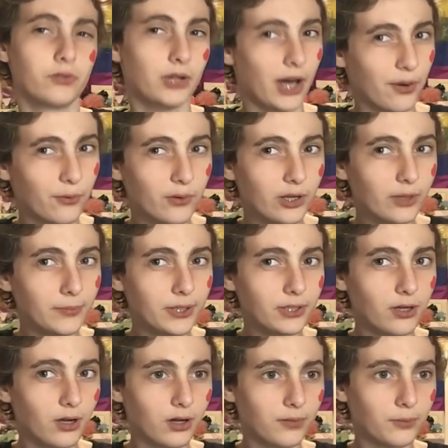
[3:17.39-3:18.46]
I don't recommend
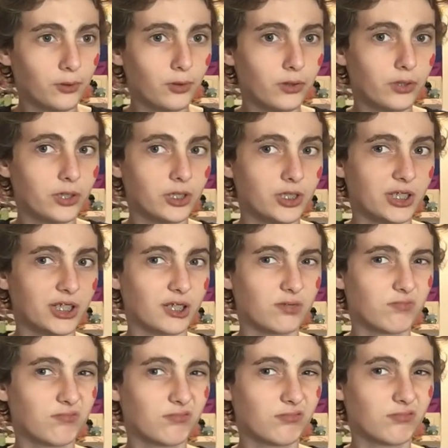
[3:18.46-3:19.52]
cardboard because like,
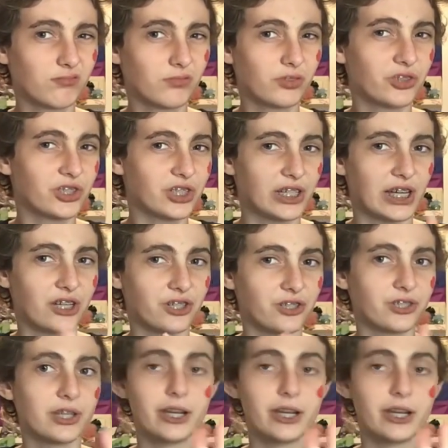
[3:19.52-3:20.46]
see the edges